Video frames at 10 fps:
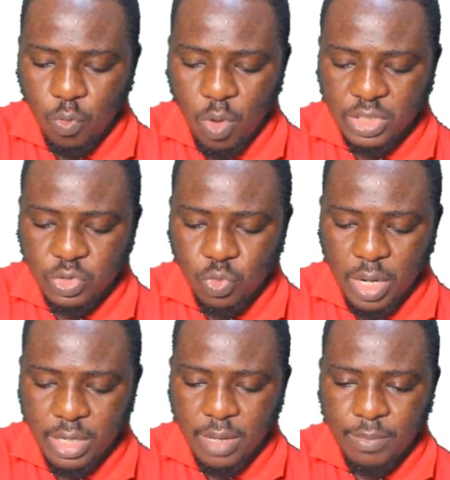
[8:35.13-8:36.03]
1
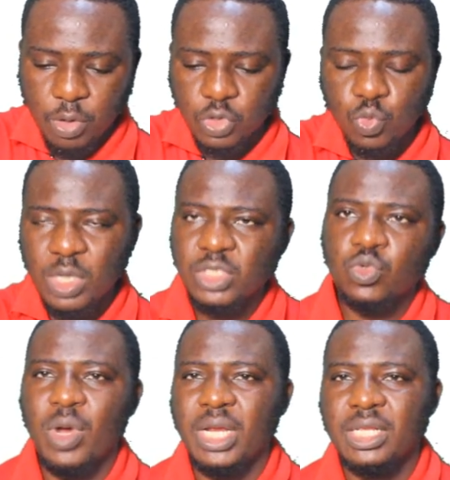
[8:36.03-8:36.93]
squared, because 1
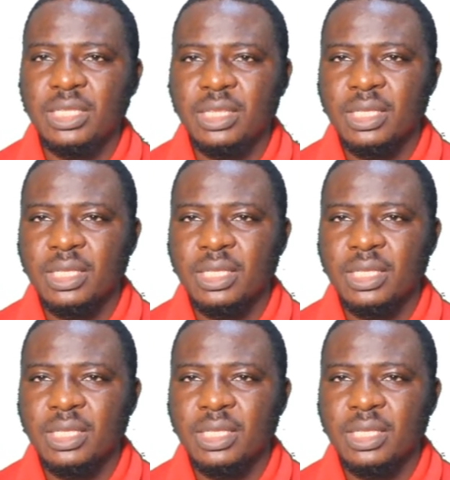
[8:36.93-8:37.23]
squared